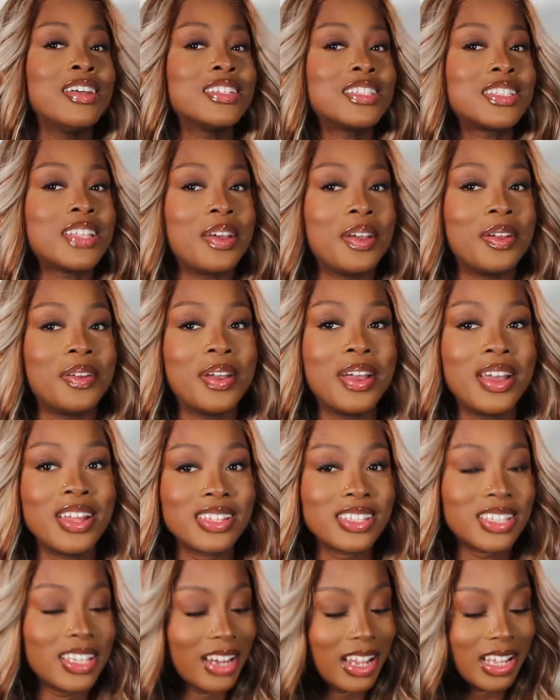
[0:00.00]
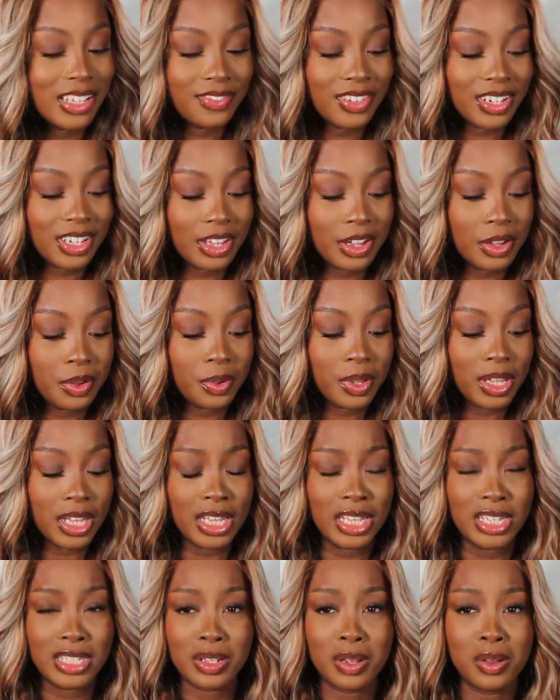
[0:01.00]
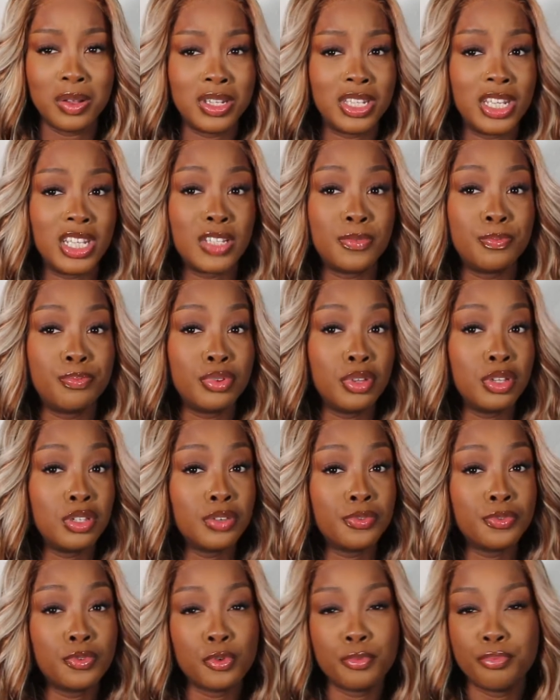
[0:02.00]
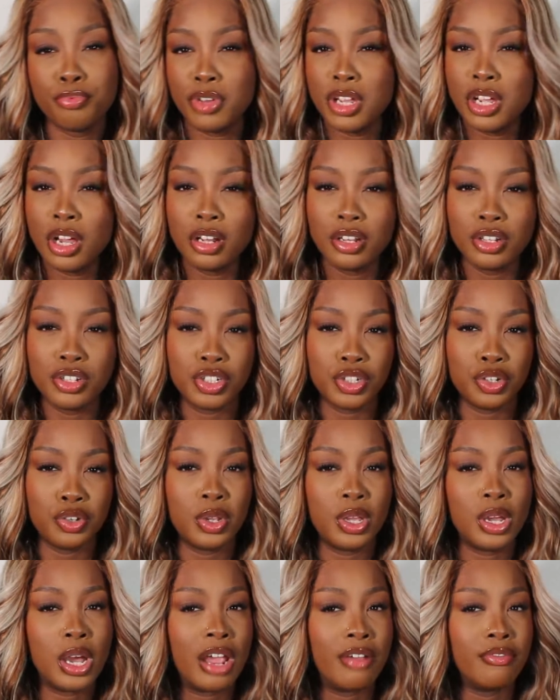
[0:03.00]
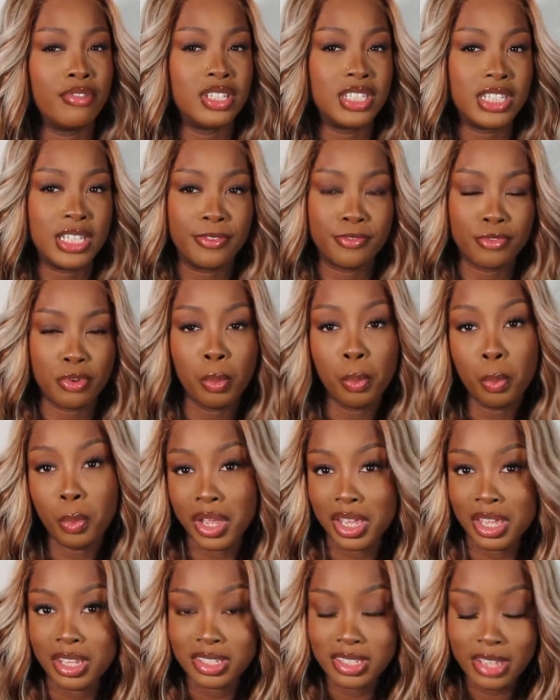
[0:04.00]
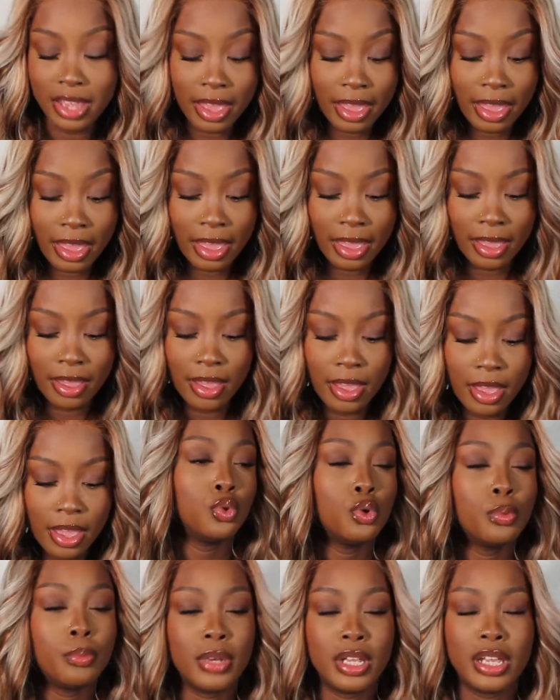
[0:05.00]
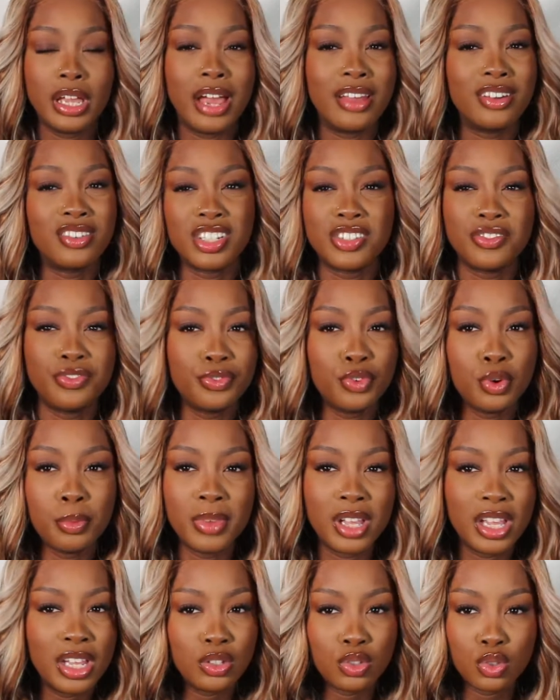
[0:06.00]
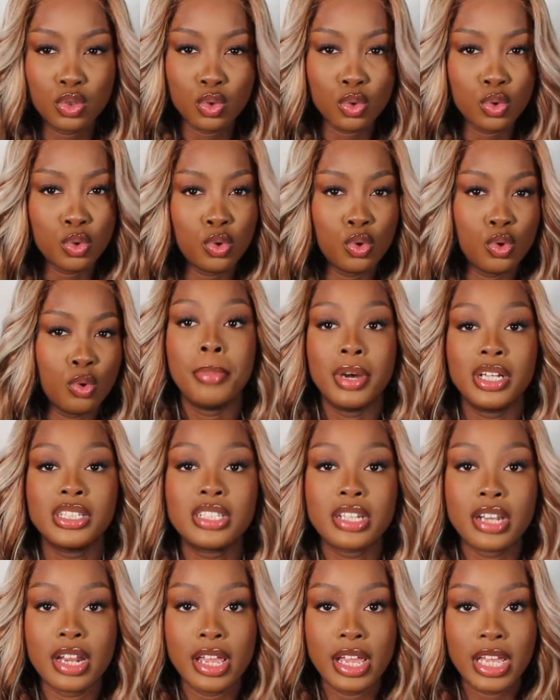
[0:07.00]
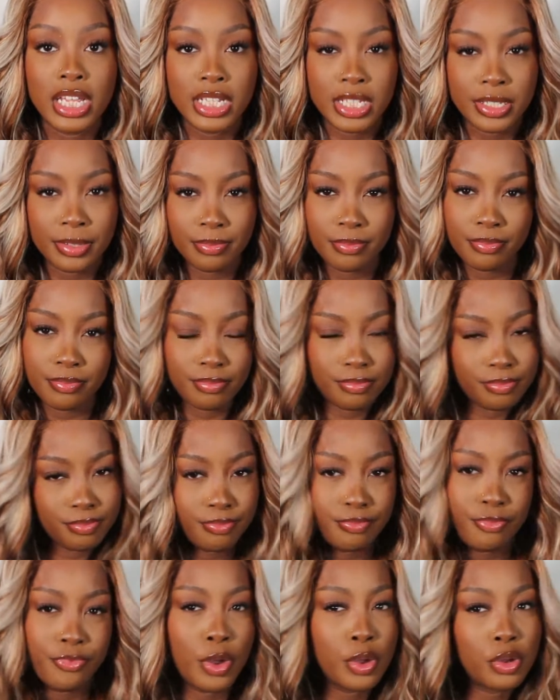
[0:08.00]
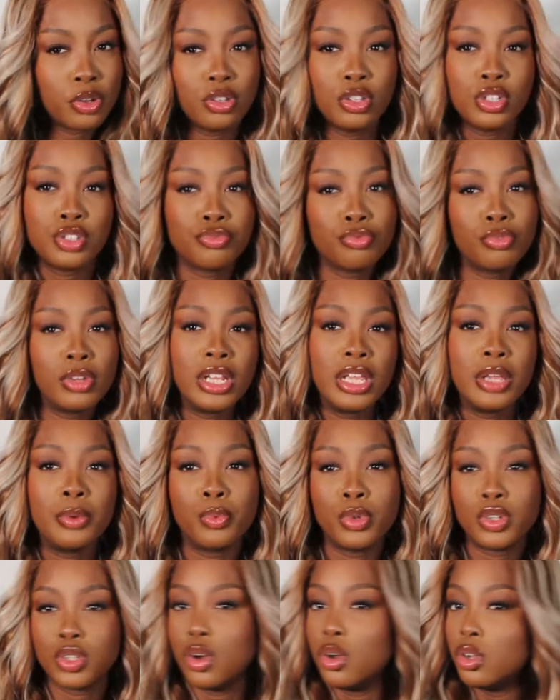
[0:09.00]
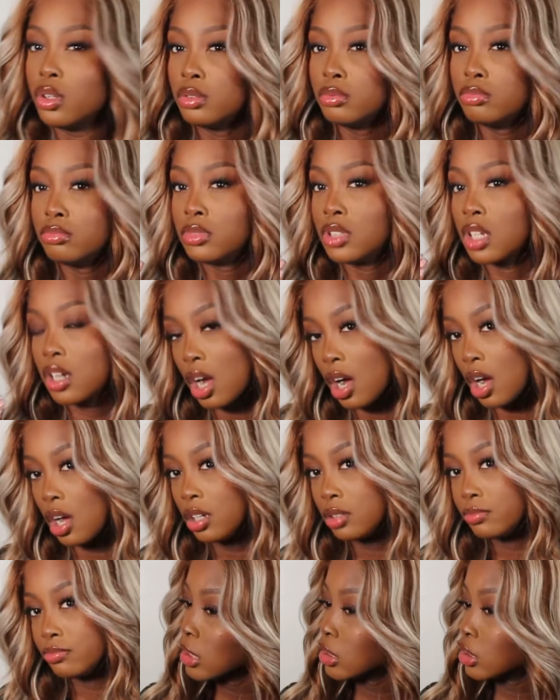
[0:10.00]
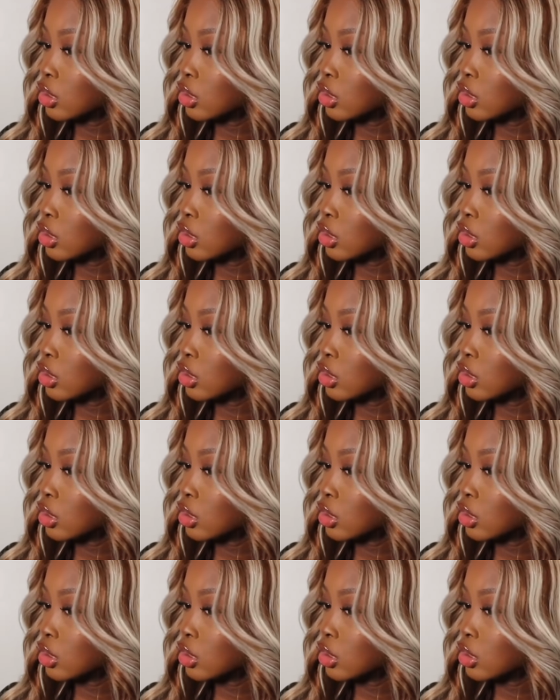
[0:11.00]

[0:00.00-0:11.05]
So today's video is on this beautiful pre-colored unit I received from Wiggins Hair. Normally I just film an install, but today's focus really was on the cut.